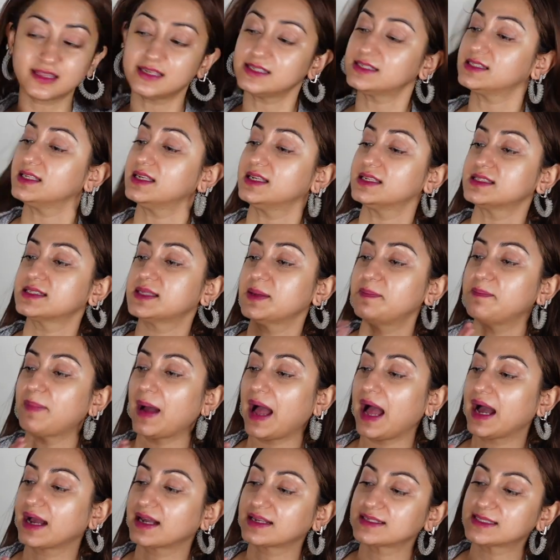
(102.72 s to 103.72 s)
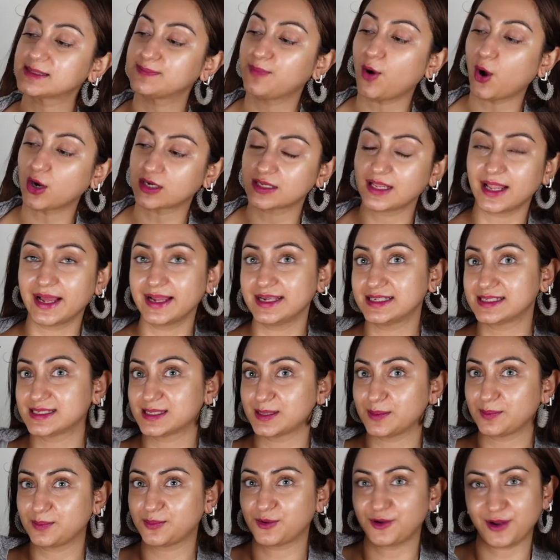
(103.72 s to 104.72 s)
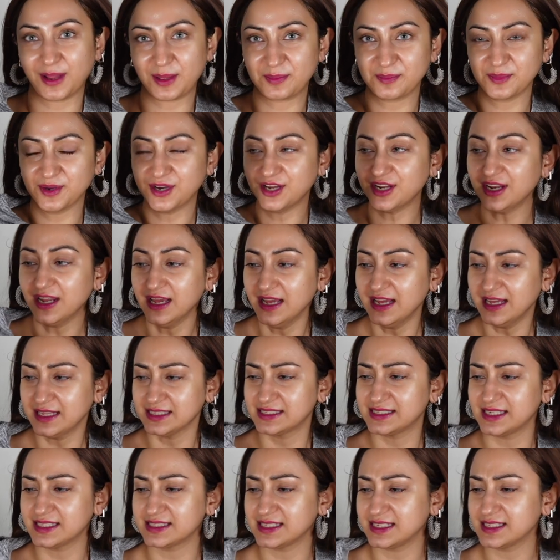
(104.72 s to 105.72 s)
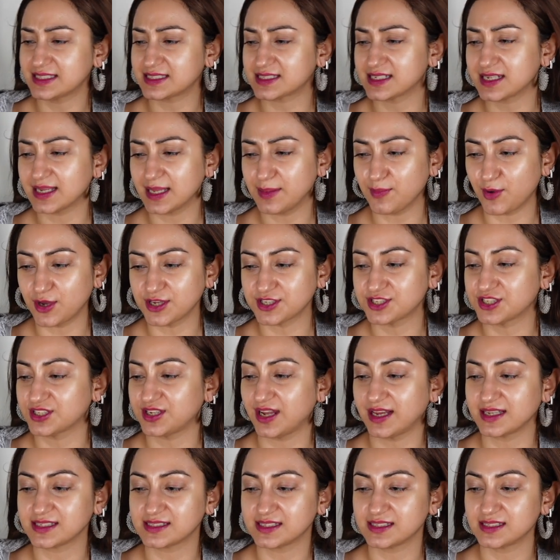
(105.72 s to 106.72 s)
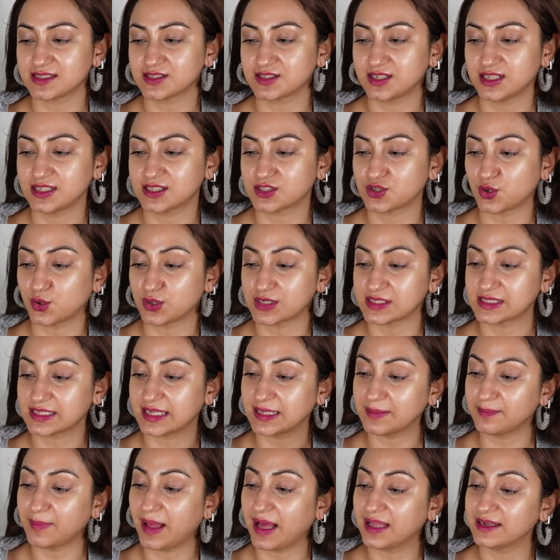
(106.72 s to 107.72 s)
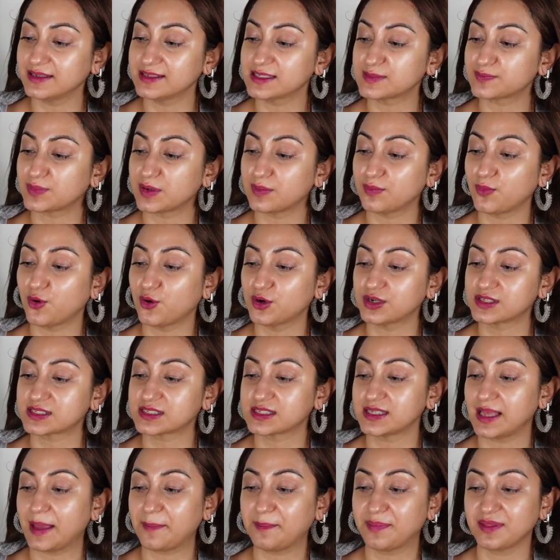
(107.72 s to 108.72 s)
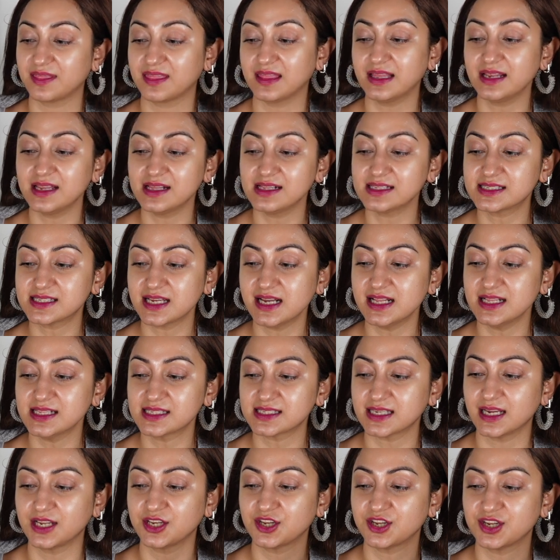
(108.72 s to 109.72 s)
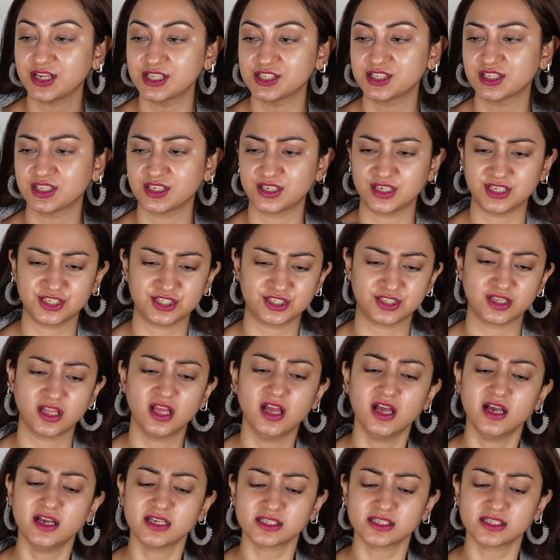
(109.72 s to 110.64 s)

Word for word: this is the PAC Spotlight Primer. It says instantly moisturizes, restores skin balance, promotes epithelial cells and regeneration.